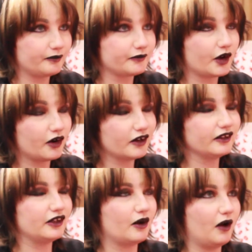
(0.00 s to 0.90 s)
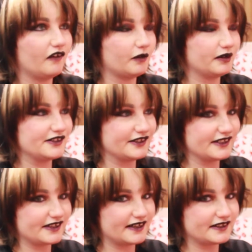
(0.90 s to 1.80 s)
currently don't offer prints in
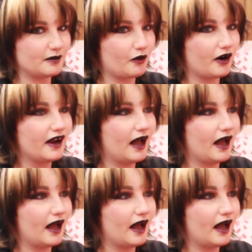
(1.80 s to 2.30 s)
this size anymore.